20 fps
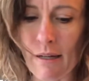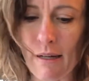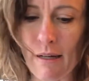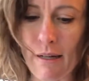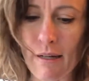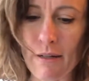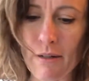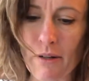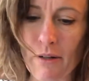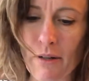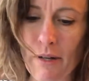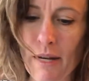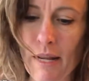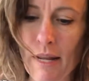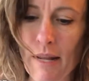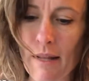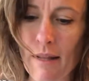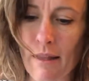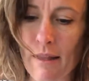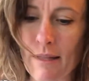
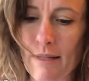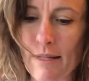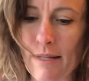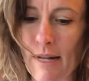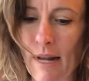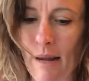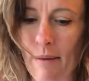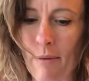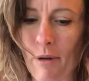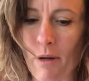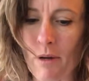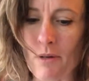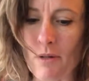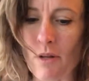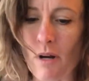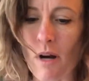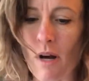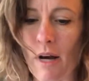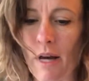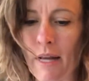underneath as time goes
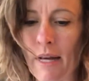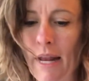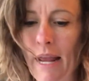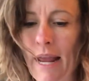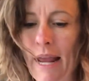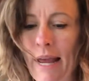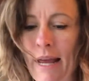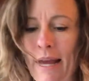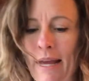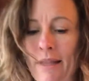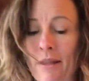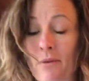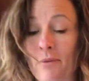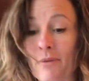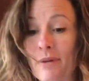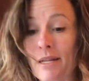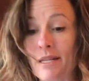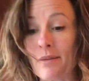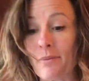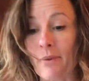on. And the
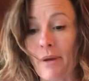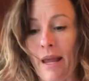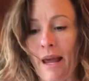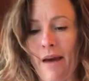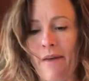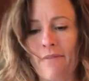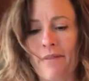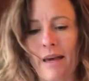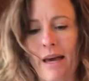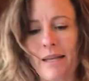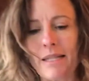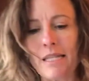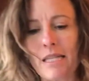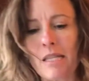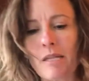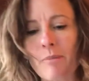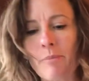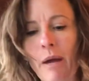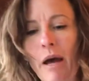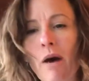reason we have that
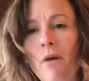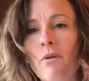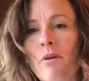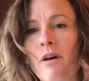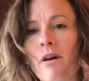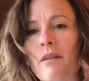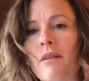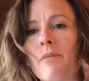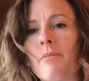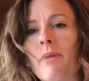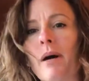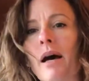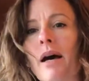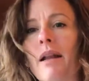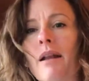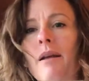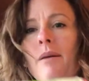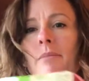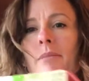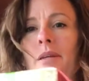spout on the
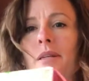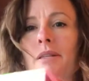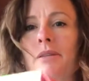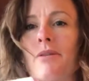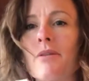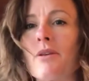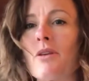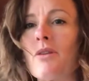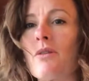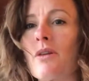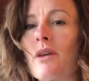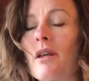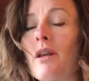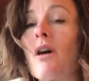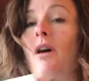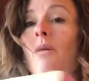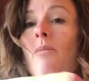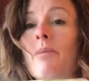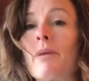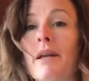bottom is so you can
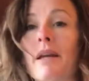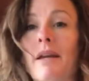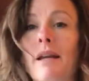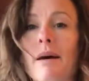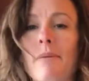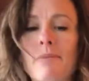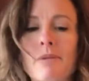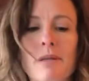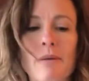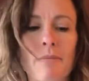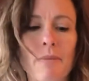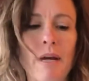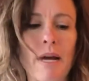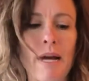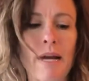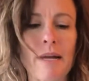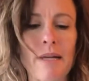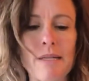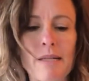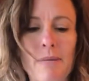open it up
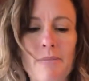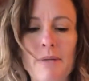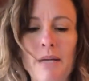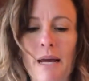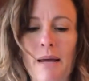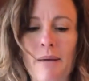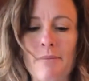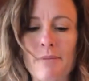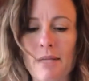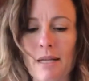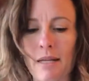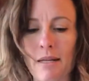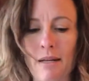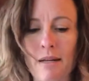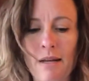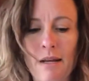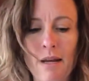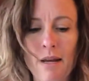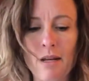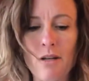sometimes and
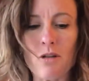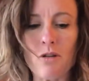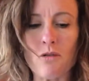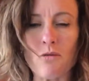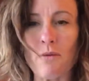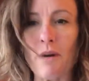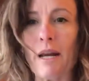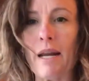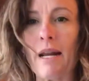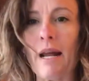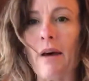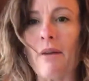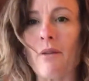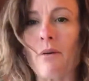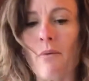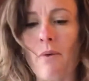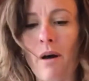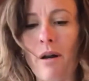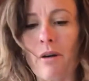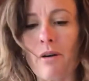drain out the
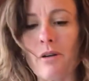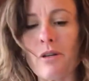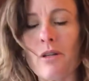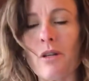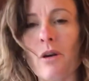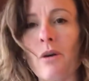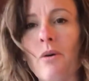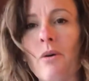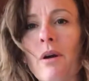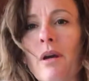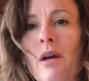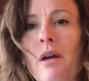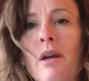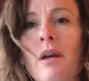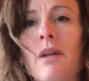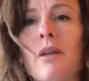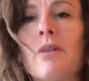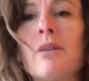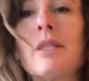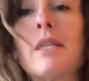water. So
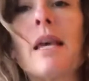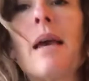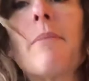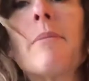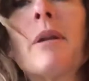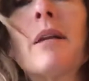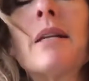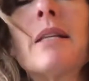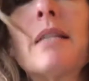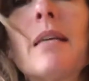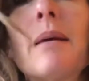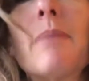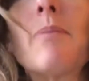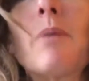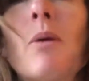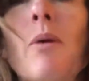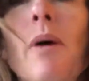you'll see I'm going to tip you